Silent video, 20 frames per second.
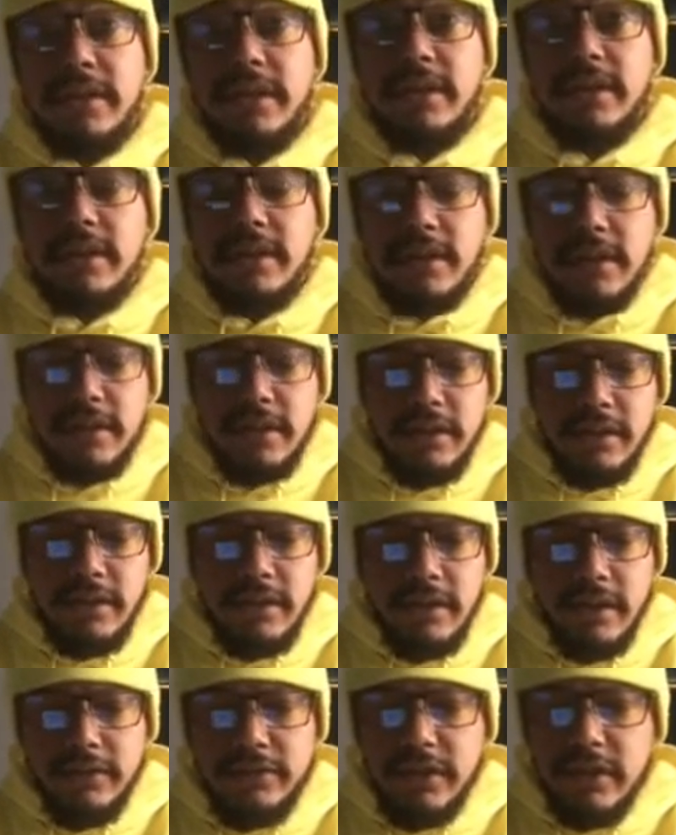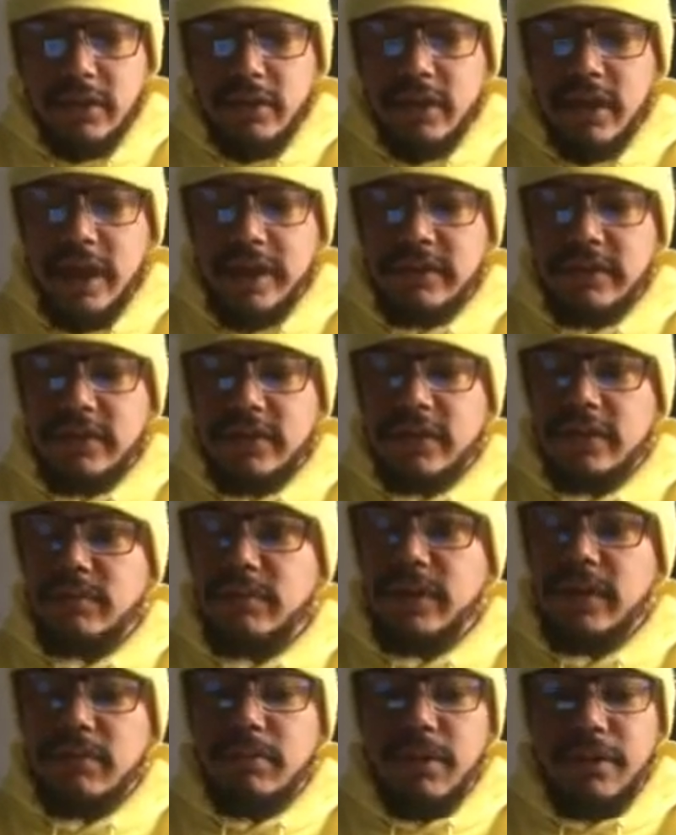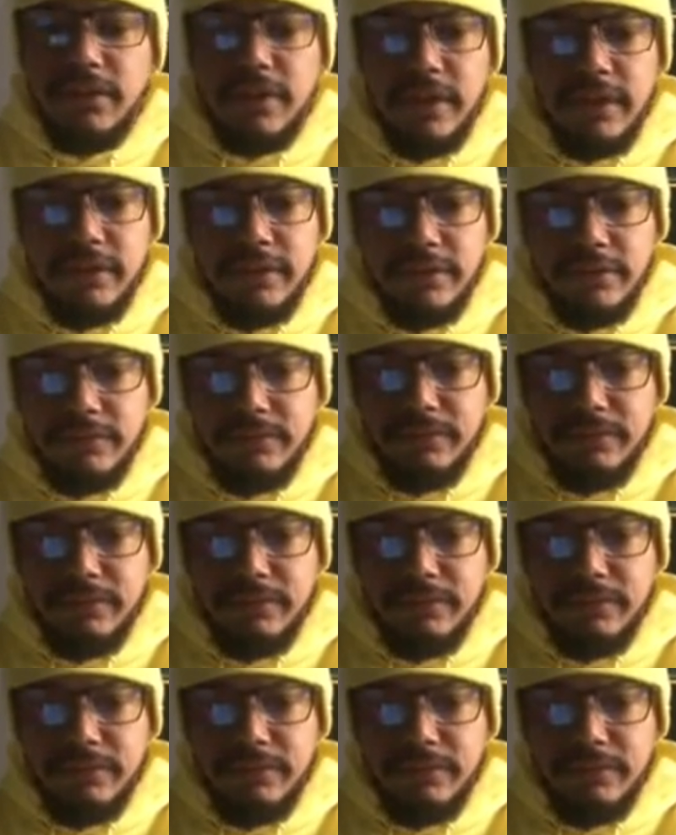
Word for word: me. They've done all kinds of despicable things.